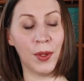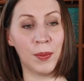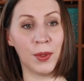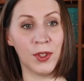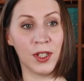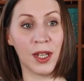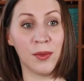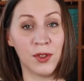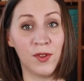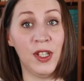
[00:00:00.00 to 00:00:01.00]
project I
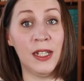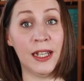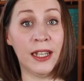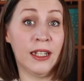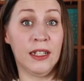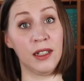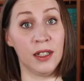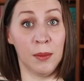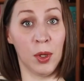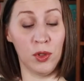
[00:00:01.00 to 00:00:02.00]
was feeling
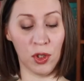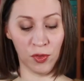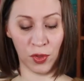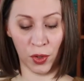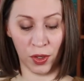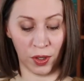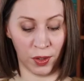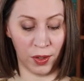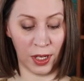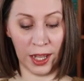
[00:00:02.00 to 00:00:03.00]
the mojo for
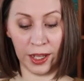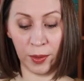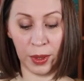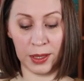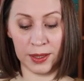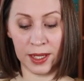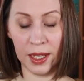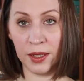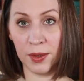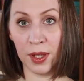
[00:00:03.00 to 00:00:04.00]
on like
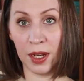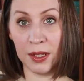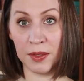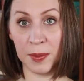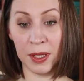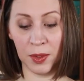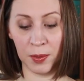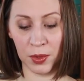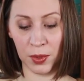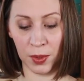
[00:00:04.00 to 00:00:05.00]
Wednesday, so that leaves me
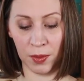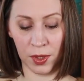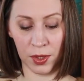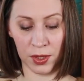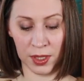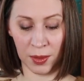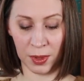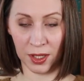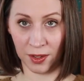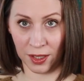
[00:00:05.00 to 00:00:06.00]
almost all of Thursday with
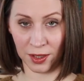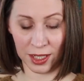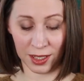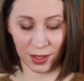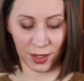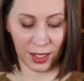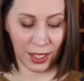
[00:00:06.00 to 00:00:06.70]
nothing to knit on.